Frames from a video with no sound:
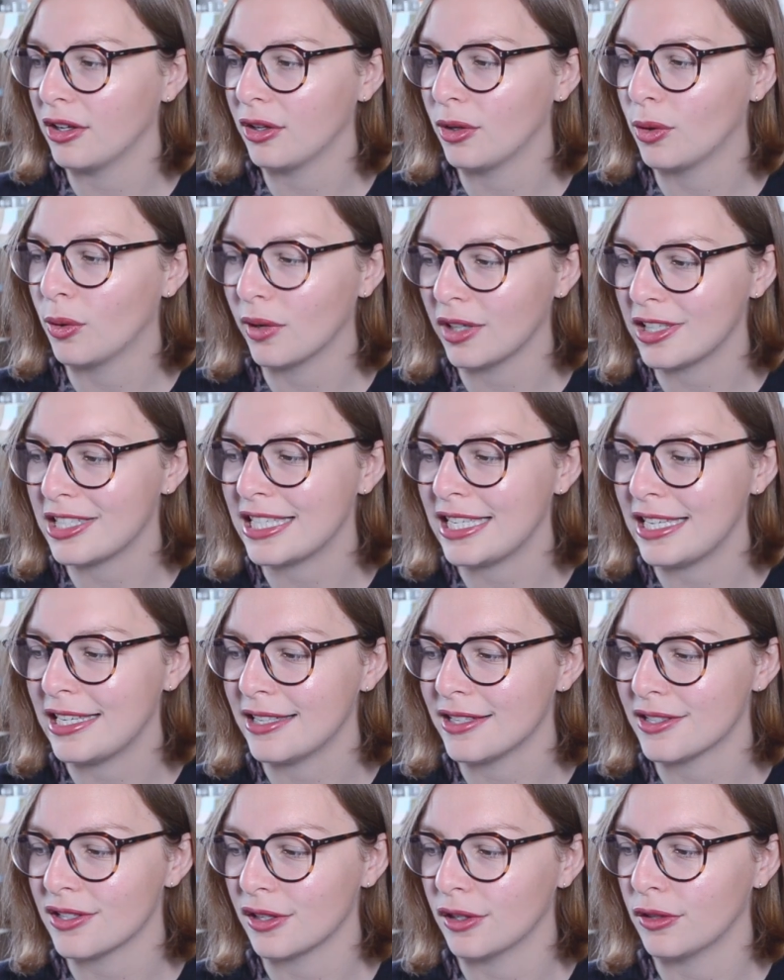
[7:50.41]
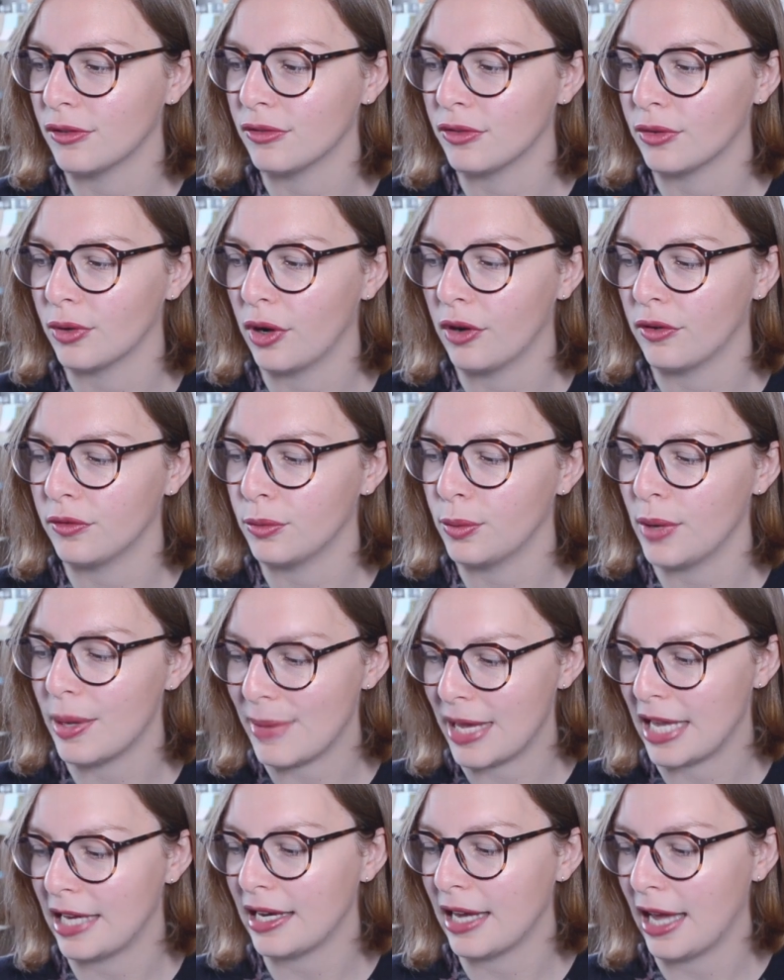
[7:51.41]
qualities of
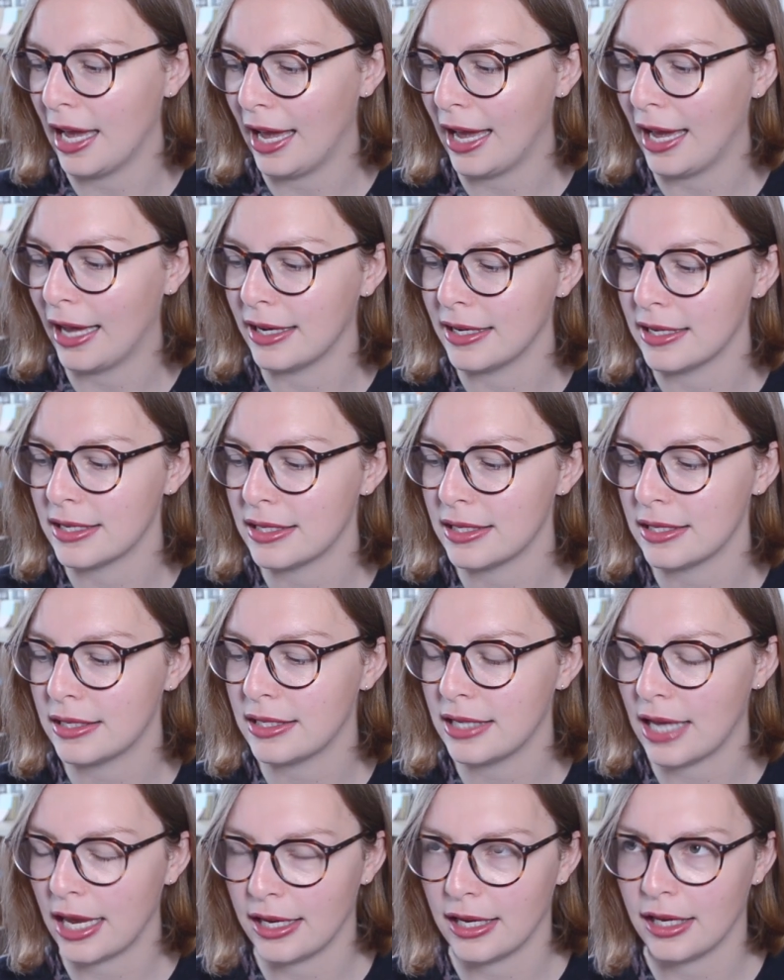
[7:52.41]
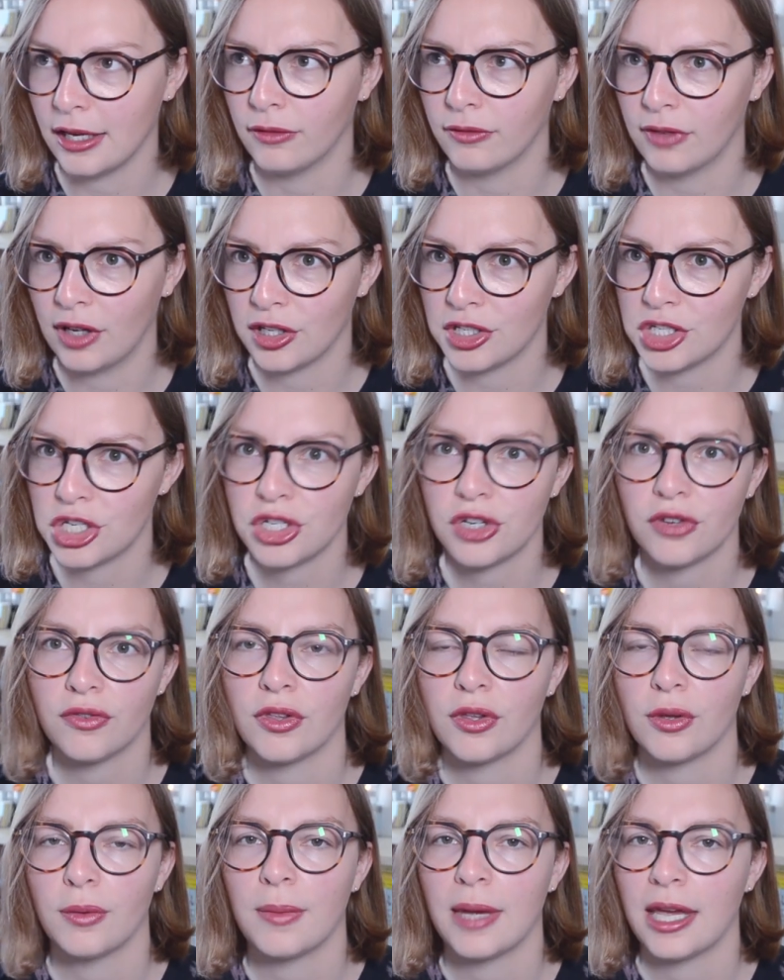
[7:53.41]
women and taking advantage of
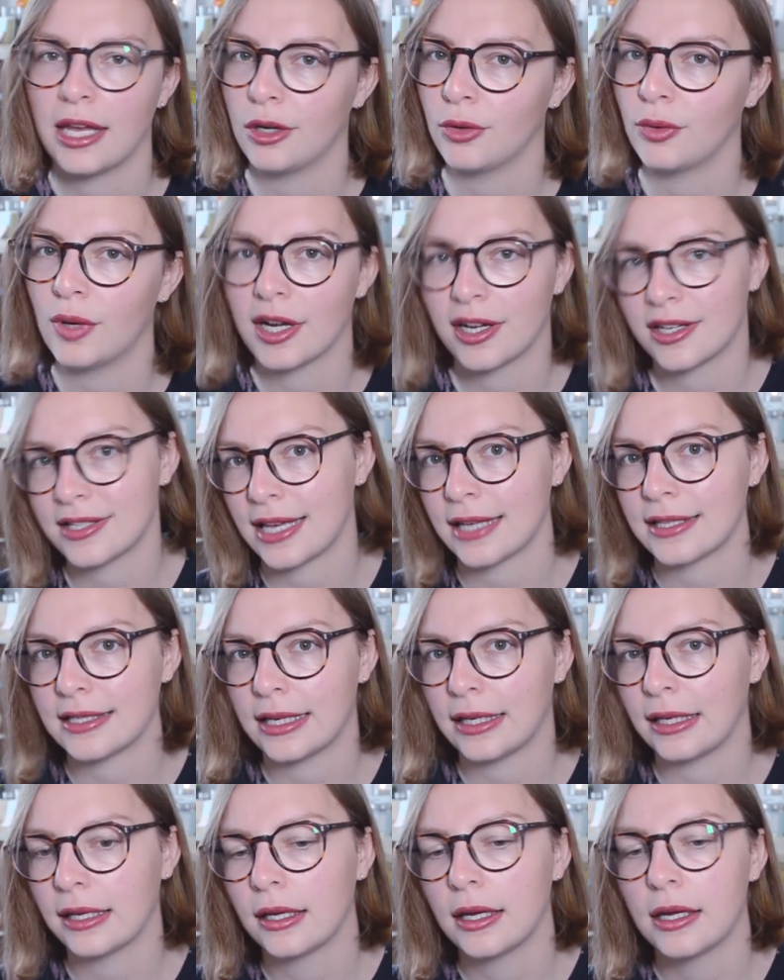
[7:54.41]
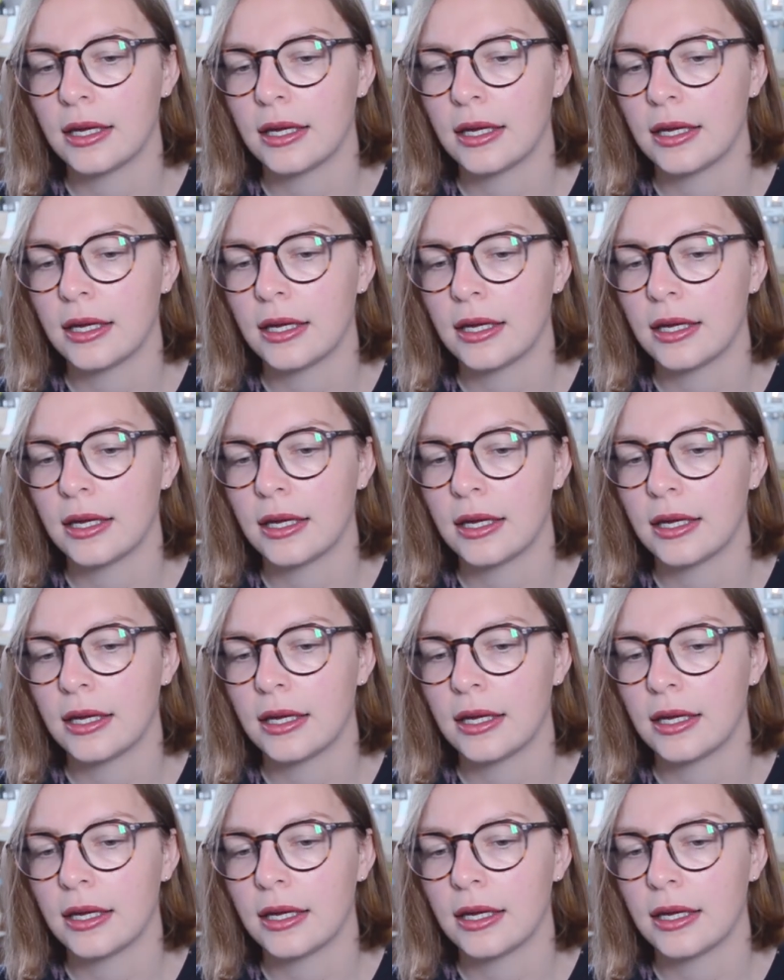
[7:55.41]
them in a work setting.